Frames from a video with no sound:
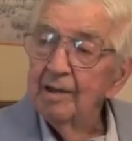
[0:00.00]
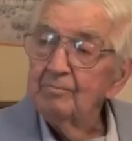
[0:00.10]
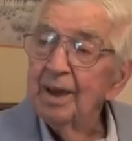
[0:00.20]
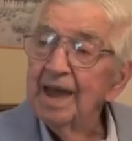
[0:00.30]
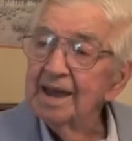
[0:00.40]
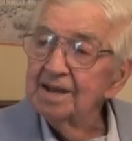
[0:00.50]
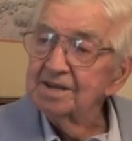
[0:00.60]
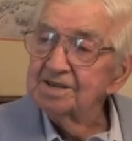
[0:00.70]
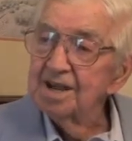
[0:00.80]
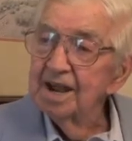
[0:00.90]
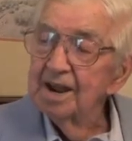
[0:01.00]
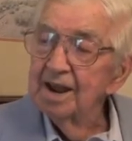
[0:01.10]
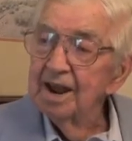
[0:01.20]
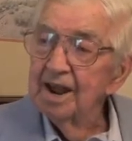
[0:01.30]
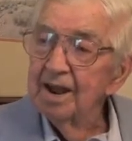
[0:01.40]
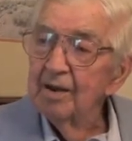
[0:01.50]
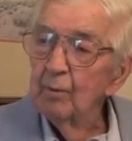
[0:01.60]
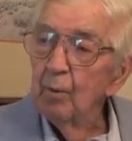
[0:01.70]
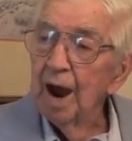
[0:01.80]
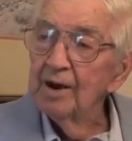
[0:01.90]
and pigs,
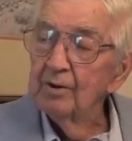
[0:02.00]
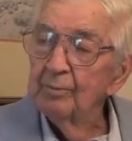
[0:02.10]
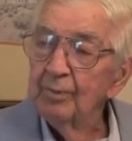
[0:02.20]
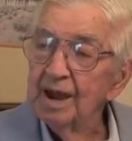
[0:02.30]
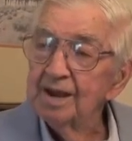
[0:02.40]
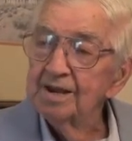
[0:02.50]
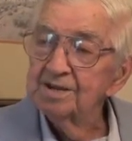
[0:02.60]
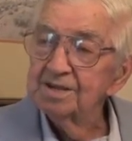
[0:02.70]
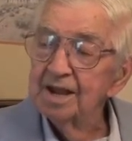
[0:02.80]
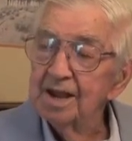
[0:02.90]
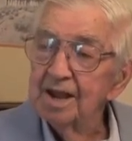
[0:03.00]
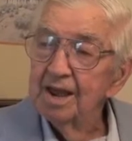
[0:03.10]
wild pigs.